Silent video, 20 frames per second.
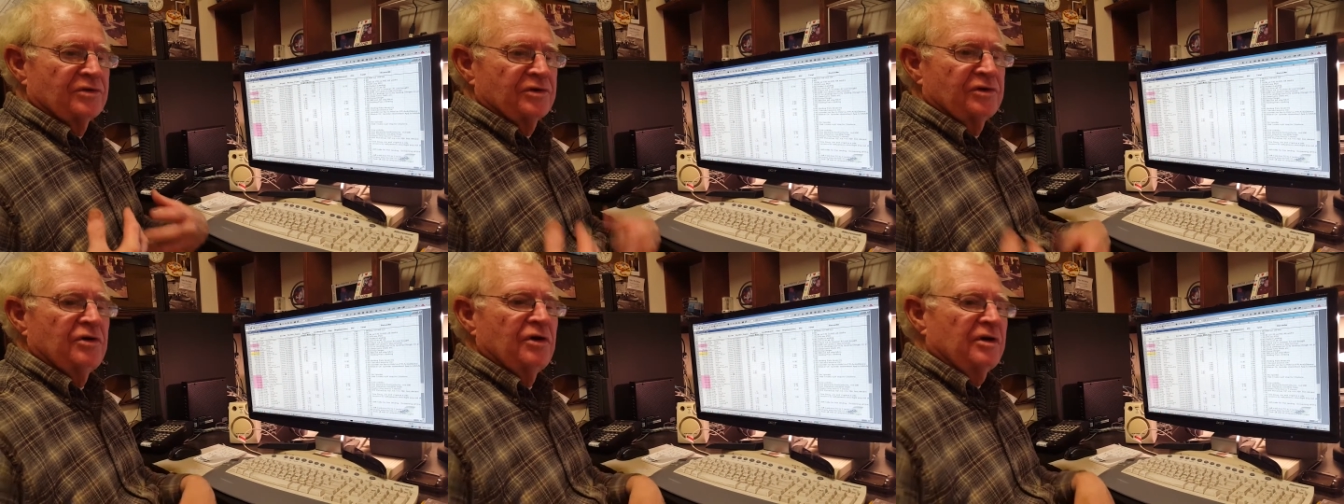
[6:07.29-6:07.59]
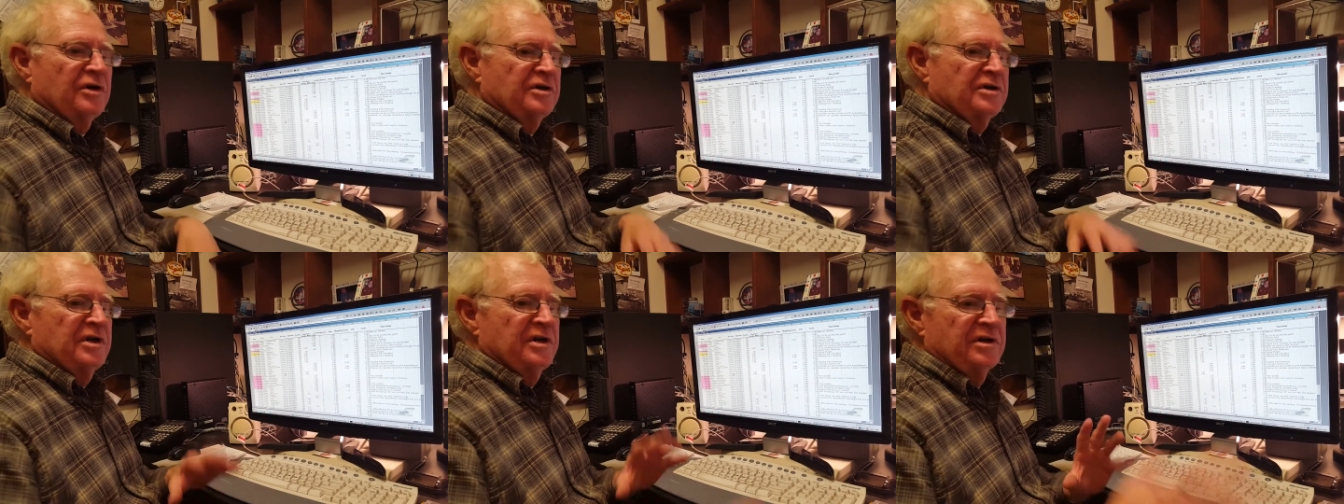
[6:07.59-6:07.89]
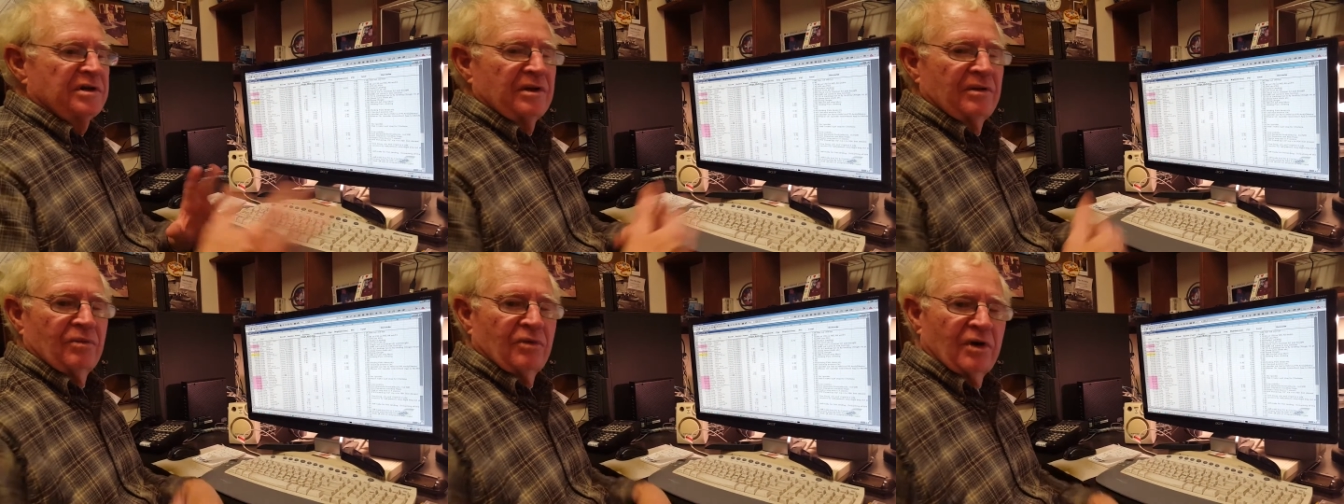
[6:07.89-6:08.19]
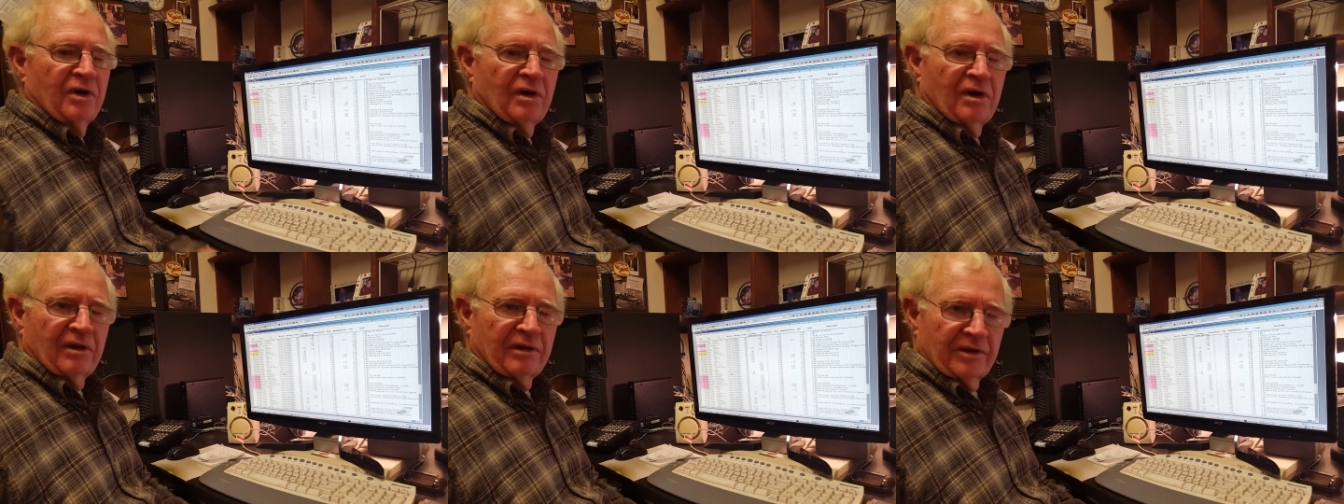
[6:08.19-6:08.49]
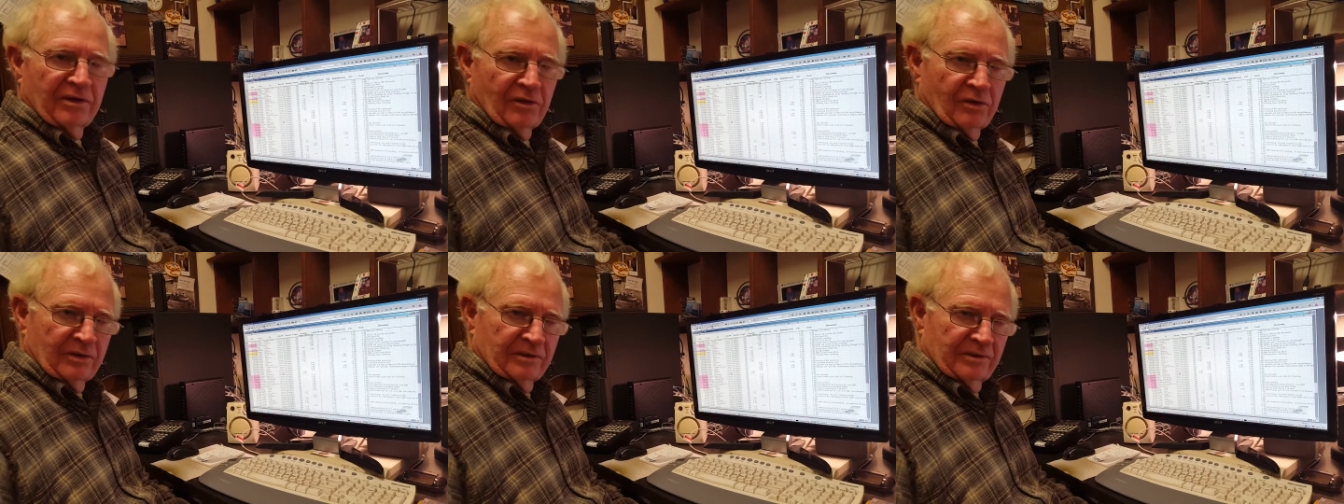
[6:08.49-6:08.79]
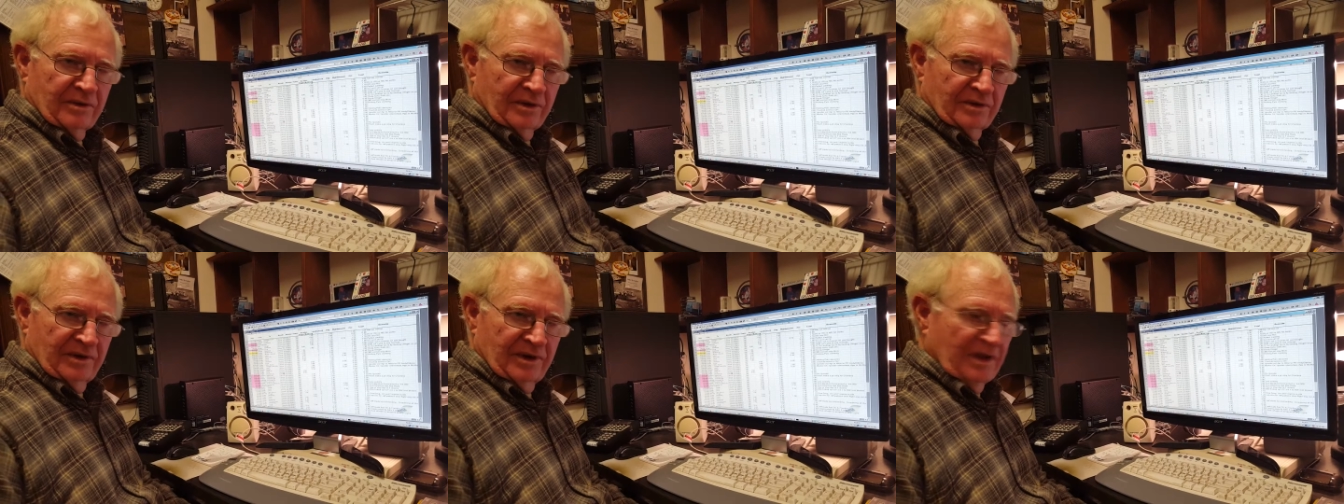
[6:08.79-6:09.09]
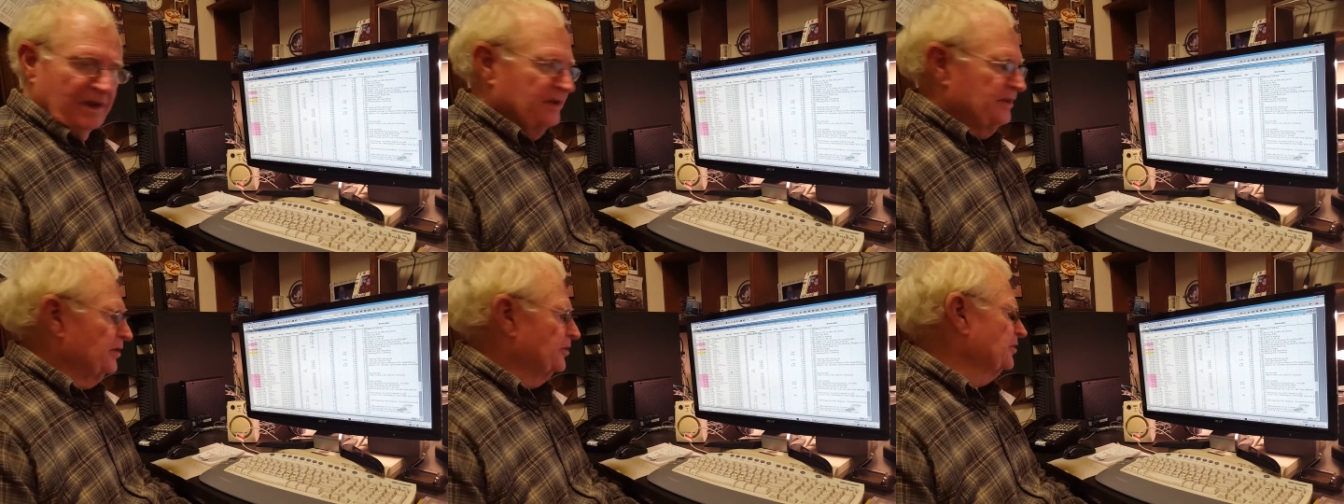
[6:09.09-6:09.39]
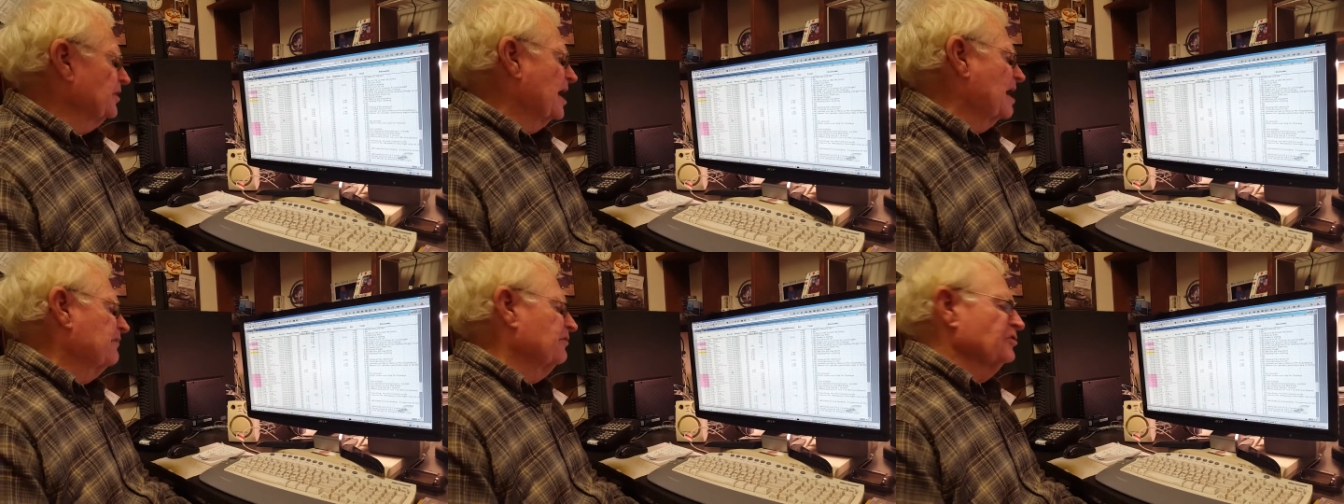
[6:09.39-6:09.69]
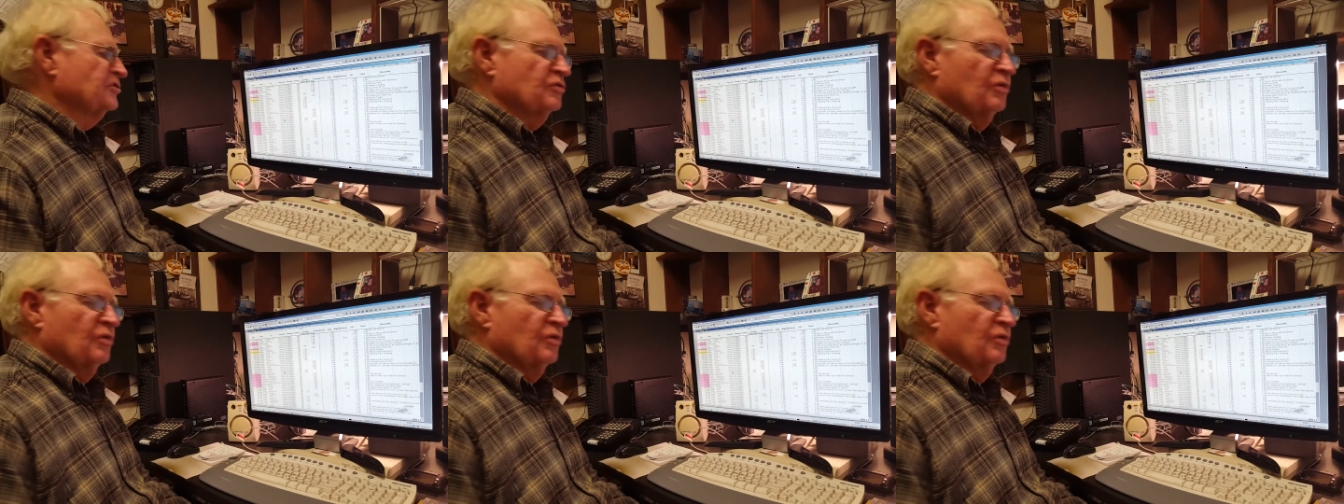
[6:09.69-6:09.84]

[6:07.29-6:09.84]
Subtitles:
took us into where all the drivers